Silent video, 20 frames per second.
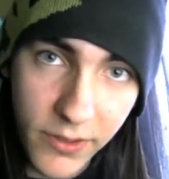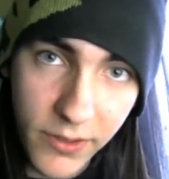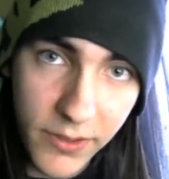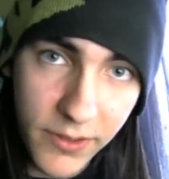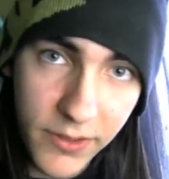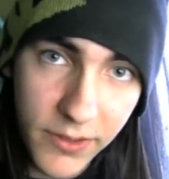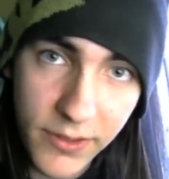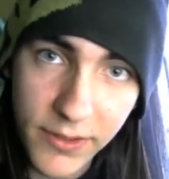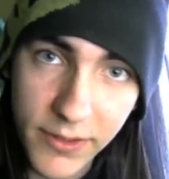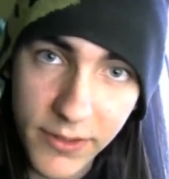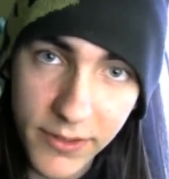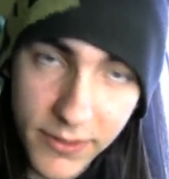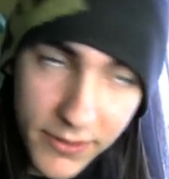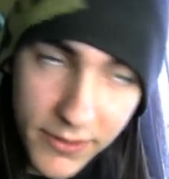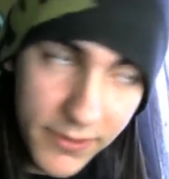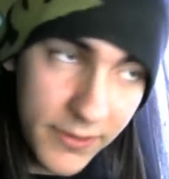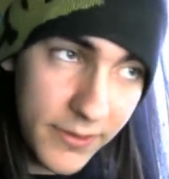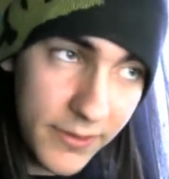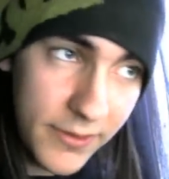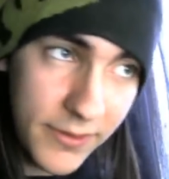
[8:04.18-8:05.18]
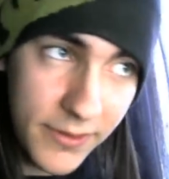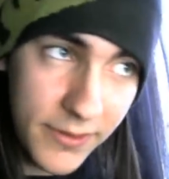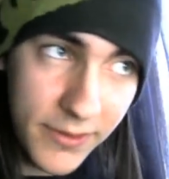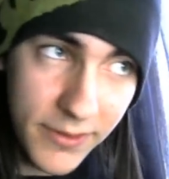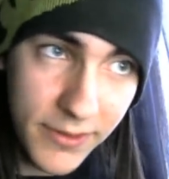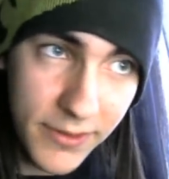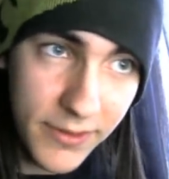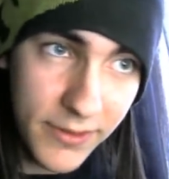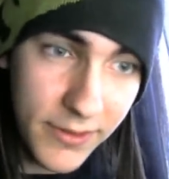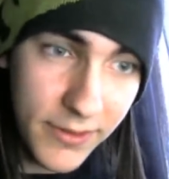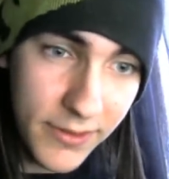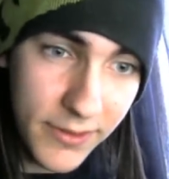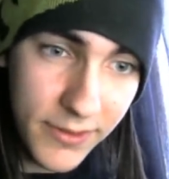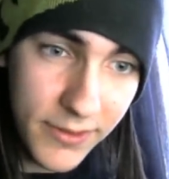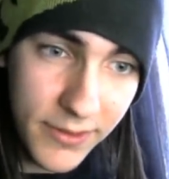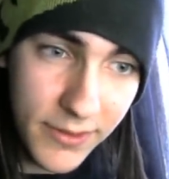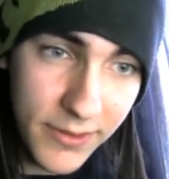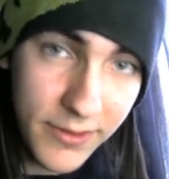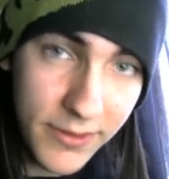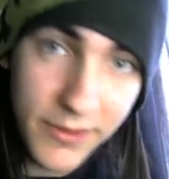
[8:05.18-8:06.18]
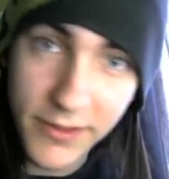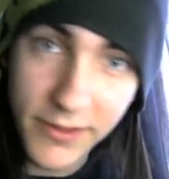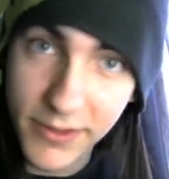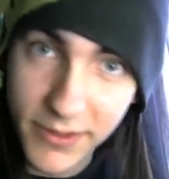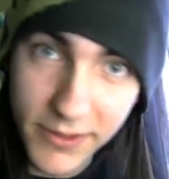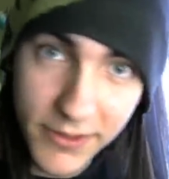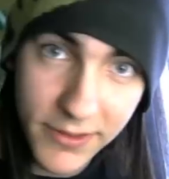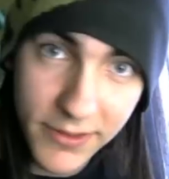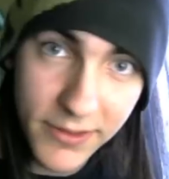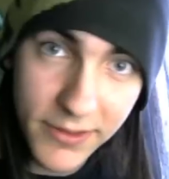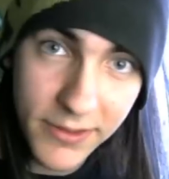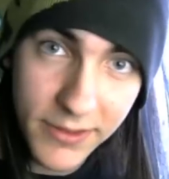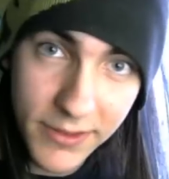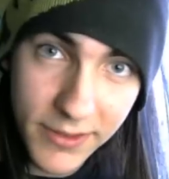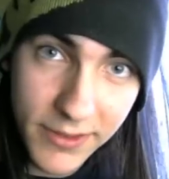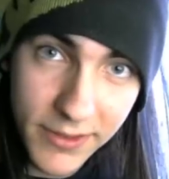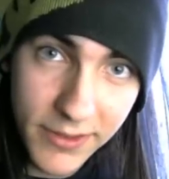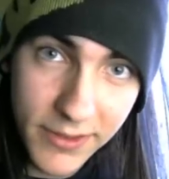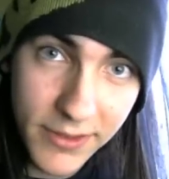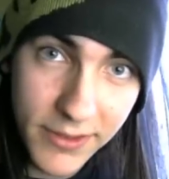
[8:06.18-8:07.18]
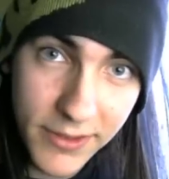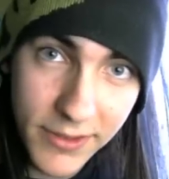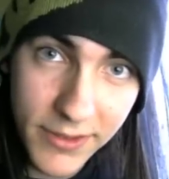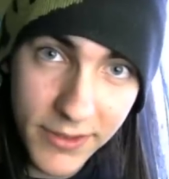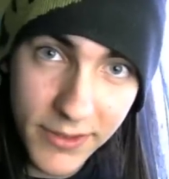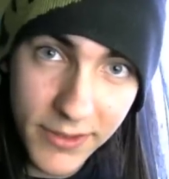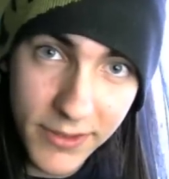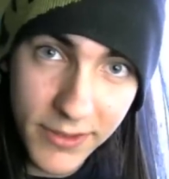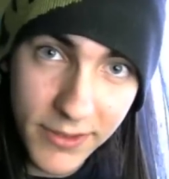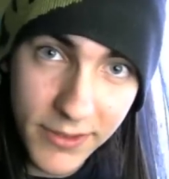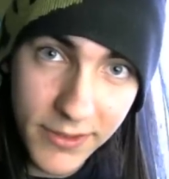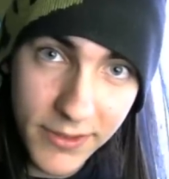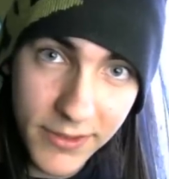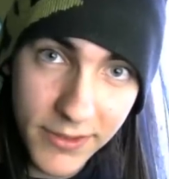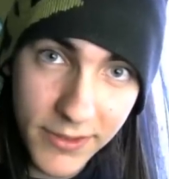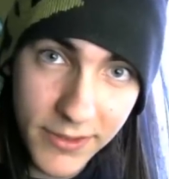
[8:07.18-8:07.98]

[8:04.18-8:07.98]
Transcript: (no one is talking)